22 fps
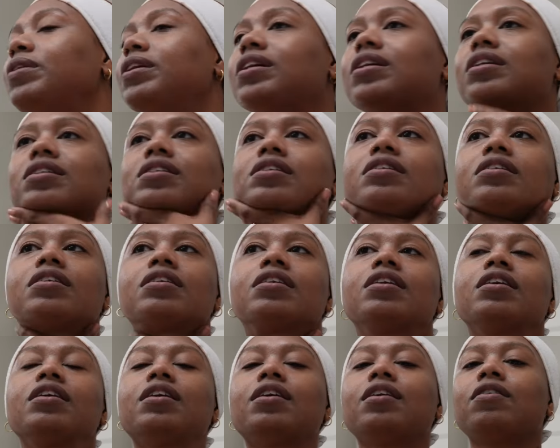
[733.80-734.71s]
weeks,
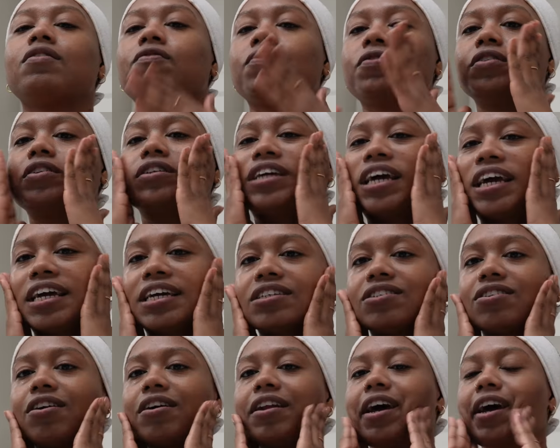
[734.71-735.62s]
for
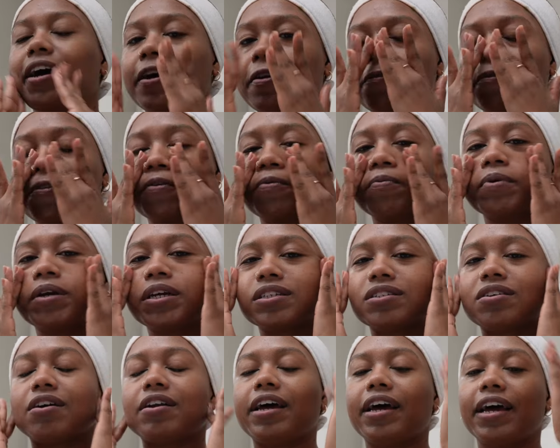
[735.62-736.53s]
days on end, for
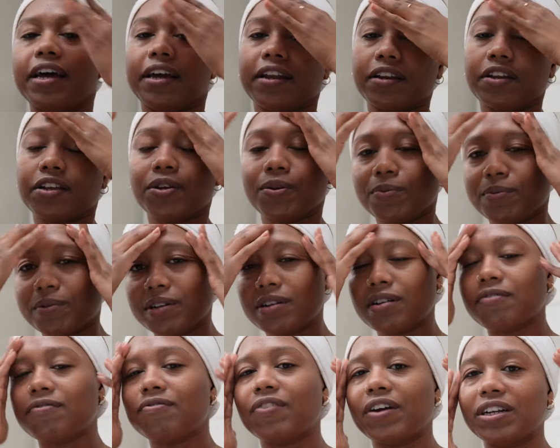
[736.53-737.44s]
weeks on end, you
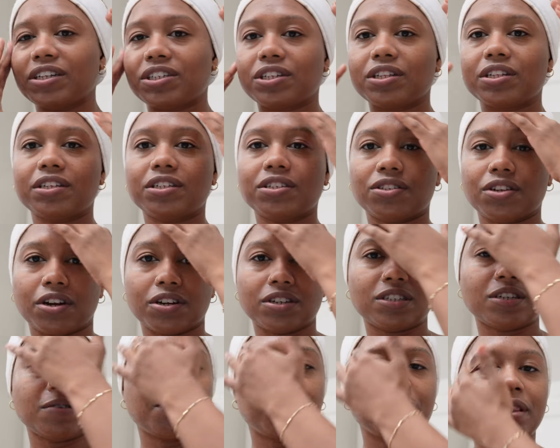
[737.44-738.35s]
will eventually start
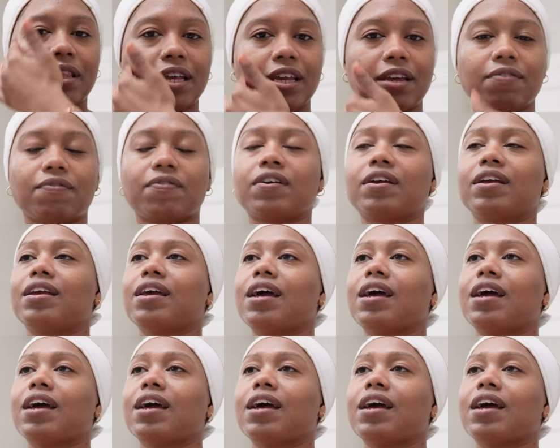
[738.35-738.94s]
to believe,